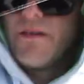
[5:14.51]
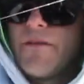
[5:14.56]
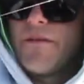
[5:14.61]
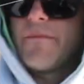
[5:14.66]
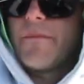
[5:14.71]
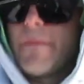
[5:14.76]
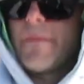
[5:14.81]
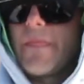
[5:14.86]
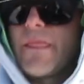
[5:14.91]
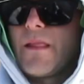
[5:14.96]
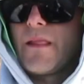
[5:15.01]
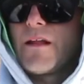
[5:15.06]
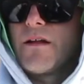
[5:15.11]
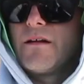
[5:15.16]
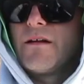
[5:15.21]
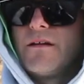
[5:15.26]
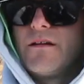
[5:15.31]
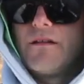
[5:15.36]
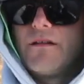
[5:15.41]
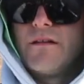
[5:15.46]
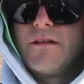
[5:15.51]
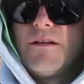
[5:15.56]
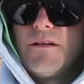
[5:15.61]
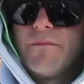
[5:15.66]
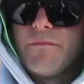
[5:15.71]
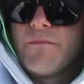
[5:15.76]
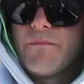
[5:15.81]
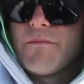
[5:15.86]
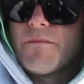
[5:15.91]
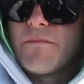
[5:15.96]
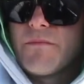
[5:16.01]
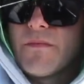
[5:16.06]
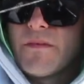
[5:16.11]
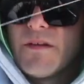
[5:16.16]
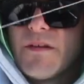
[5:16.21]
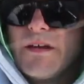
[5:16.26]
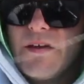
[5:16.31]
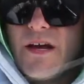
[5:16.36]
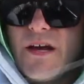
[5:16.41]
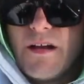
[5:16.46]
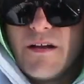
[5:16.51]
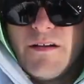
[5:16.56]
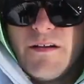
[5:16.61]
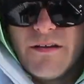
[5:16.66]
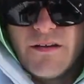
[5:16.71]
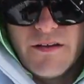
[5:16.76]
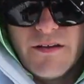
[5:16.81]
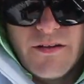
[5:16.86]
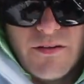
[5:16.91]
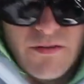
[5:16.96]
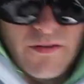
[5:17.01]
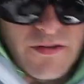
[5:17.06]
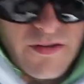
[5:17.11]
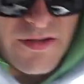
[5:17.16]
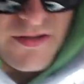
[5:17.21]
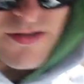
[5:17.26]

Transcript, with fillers: What'd you catch him on? Yeah, little